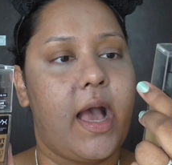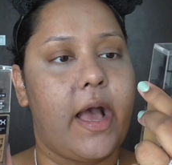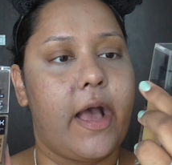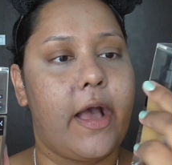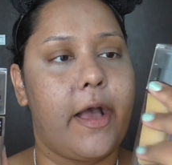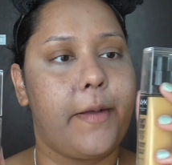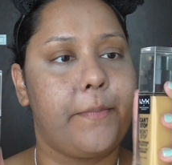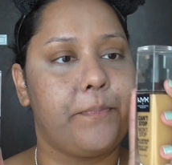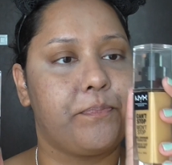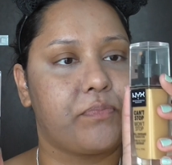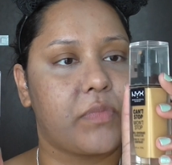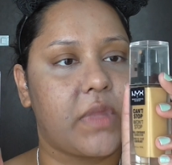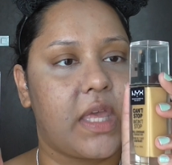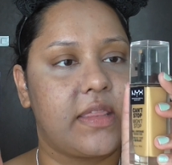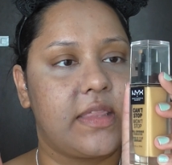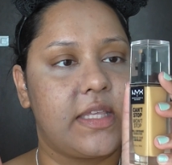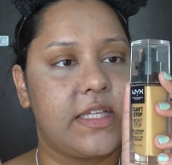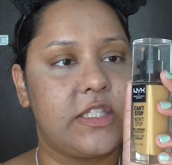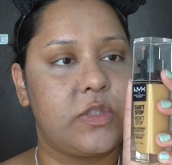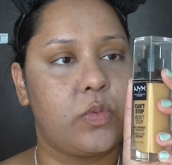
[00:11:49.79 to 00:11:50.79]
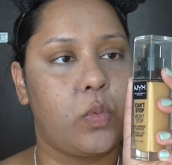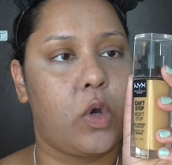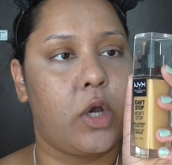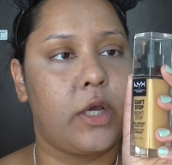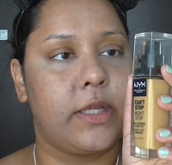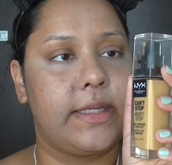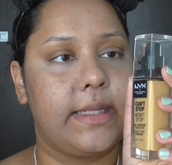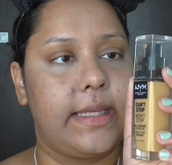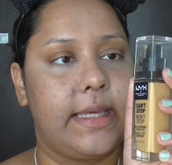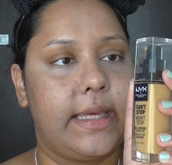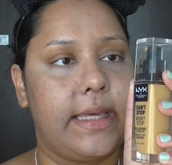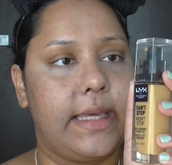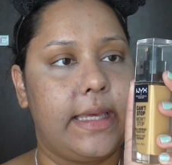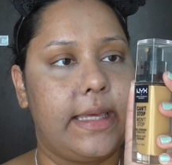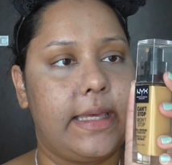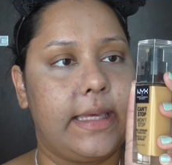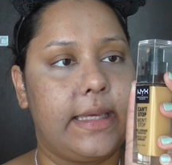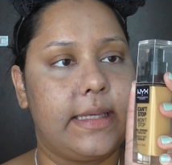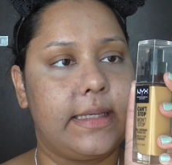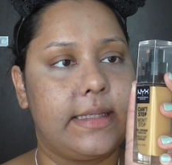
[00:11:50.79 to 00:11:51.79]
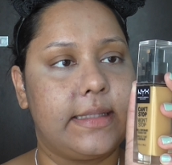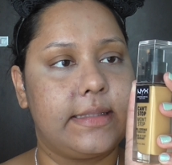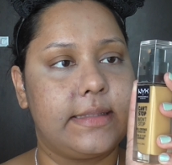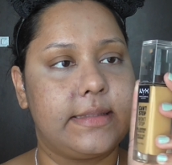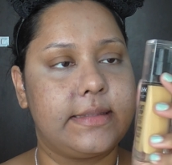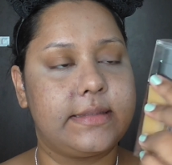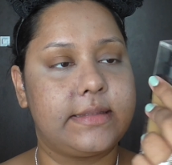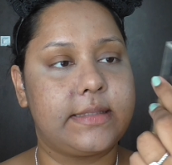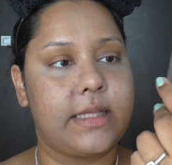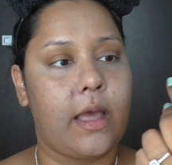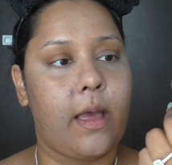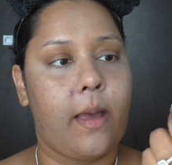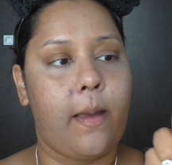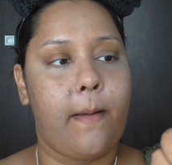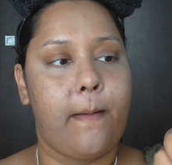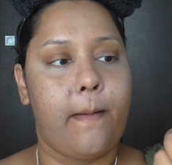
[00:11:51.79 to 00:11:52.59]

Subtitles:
This one is